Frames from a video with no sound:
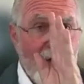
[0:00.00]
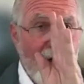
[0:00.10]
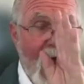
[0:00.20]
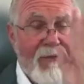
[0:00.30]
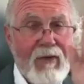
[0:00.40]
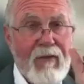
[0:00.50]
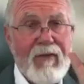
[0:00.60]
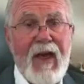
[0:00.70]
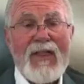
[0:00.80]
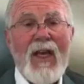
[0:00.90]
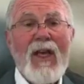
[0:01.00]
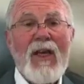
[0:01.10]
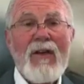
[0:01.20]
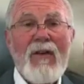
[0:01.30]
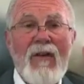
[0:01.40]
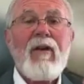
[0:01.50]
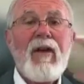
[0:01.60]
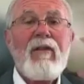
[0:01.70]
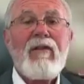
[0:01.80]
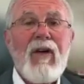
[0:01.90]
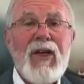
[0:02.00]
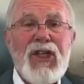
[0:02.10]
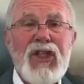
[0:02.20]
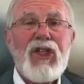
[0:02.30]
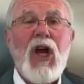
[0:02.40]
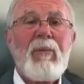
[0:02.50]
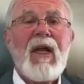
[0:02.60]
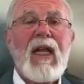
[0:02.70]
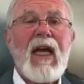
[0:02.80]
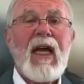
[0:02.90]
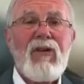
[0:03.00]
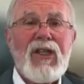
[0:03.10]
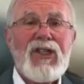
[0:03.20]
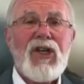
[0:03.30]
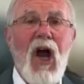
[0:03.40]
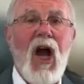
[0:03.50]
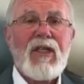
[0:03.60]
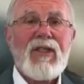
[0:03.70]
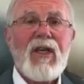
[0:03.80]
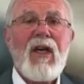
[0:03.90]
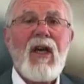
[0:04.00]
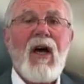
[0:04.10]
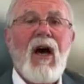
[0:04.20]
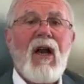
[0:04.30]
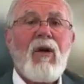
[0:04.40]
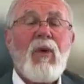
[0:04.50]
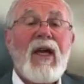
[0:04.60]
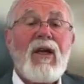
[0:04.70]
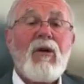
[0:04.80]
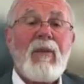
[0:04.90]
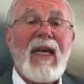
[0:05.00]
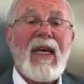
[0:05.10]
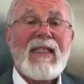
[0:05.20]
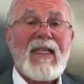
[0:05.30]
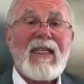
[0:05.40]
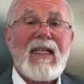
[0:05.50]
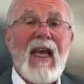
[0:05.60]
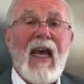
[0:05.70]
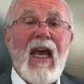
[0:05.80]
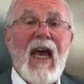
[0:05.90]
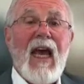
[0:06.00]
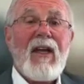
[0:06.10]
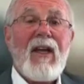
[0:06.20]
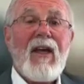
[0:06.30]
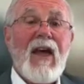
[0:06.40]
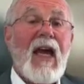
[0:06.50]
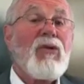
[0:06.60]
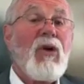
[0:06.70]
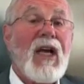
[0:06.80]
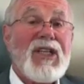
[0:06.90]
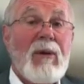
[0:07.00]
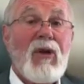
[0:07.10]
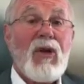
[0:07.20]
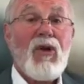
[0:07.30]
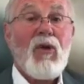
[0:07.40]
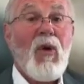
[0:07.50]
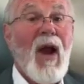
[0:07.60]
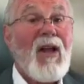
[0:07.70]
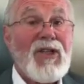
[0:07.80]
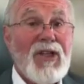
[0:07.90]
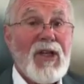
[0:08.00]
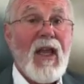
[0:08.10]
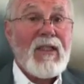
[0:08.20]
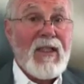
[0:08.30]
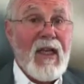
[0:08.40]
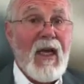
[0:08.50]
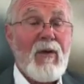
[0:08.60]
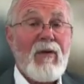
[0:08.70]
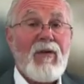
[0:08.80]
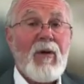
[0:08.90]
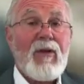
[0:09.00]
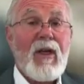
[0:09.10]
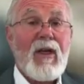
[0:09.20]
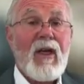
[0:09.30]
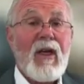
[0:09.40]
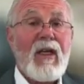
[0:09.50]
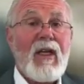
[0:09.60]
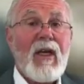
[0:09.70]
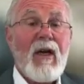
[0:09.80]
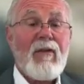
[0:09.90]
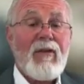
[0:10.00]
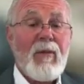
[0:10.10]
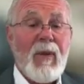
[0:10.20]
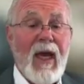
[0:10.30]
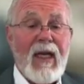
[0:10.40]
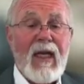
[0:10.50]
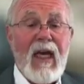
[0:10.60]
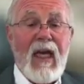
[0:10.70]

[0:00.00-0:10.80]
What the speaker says: her half her face very, very sharp electric shocks on a regular basis. And that trigeminal neuralgia, that's the name of the pain,